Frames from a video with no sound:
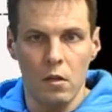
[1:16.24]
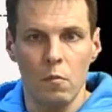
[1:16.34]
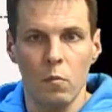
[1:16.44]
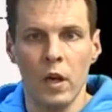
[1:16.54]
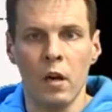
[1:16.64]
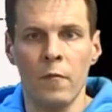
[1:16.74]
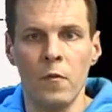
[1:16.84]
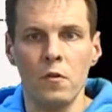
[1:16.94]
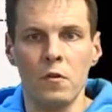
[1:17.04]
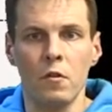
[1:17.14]
We are
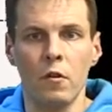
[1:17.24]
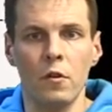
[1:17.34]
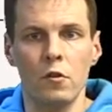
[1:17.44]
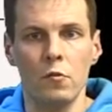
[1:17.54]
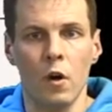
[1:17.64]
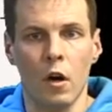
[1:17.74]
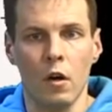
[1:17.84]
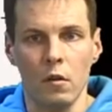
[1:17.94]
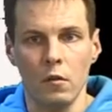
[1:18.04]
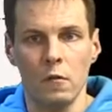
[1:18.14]
first going
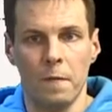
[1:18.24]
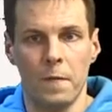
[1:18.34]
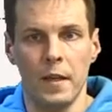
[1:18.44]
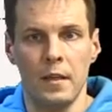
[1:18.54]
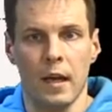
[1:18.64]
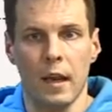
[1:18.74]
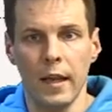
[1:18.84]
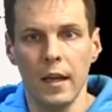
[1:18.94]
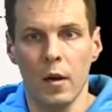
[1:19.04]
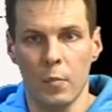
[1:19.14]
to fit a
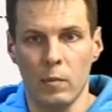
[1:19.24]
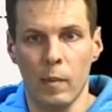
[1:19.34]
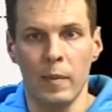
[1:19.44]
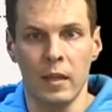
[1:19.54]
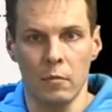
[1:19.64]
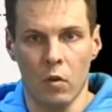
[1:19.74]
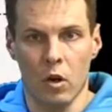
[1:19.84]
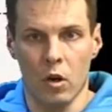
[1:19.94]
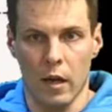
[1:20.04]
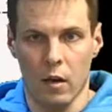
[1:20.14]
linear probability
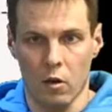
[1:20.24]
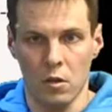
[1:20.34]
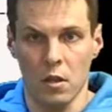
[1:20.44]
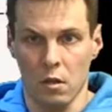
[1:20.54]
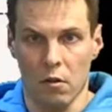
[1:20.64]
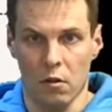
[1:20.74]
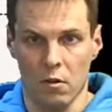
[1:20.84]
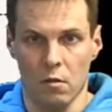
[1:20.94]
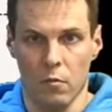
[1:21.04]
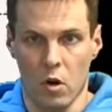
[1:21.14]
model and logistic
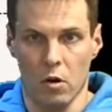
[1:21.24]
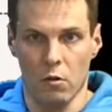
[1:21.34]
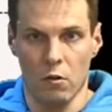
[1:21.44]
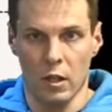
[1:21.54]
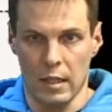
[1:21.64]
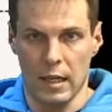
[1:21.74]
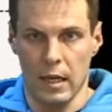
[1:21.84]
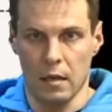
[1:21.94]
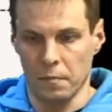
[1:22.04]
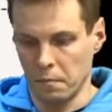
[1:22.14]
regression model to this
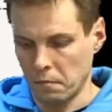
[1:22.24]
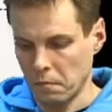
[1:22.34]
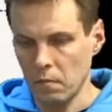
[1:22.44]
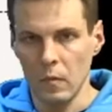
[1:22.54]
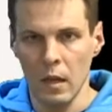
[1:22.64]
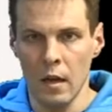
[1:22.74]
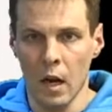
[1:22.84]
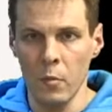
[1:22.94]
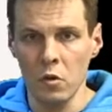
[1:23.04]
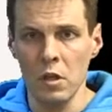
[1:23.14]
data. And
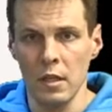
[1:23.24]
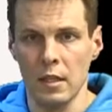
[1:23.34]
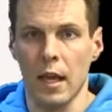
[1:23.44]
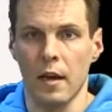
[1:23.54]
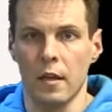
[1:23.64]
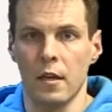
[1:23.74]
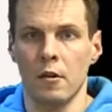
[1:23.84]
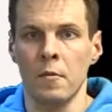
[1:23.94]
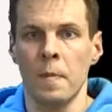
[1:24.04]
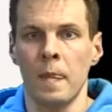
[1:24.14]
I'm using Stata
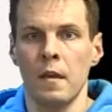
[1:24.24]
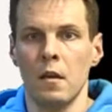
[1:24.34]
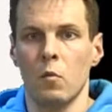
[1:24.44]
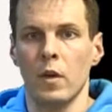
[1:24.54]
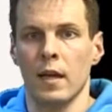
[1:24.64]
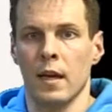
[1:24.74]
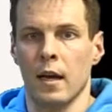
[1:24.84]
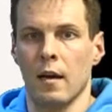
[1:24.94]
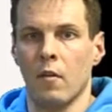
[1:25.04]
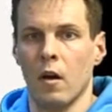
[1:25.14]
here. We
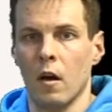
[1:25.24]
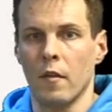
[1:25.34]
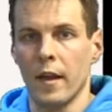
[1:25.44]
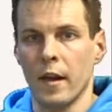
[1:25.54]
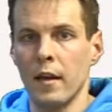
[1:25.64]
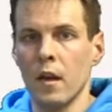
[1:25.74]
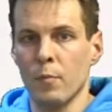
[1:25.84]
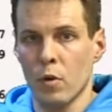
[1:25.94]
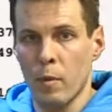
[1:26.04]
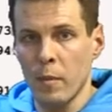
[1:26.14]
have the linear
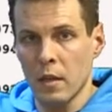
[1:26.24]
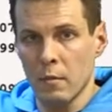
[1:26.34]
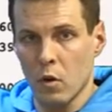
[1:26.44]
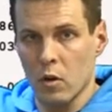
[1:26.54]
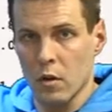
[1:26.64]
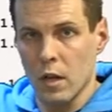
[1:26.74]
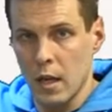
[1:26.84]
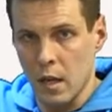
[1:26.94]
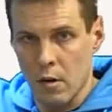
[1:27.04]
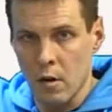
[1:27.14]
probability model
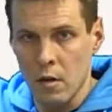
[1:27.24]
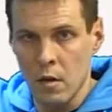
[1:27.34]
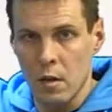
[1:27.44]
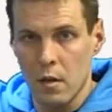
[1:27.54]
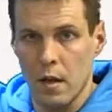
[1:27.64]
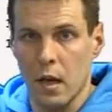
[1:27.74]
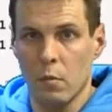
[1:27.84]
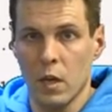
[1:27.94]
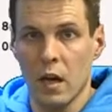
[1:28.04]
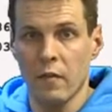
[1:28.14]
here, and
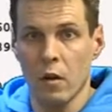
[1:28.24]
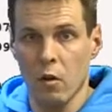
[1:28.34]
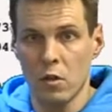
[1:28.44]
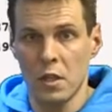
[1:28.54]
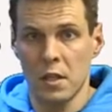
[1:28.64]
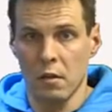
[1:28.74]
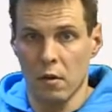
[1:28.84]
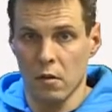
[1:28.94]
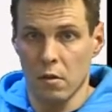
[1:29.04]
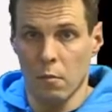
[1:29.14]
we have the logistic
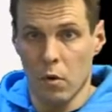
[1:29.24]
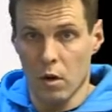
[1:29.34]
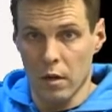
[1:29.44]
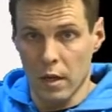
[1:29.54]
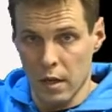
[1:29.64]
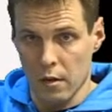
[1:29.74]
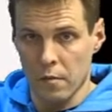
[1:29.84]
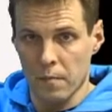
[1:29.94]
regression model here.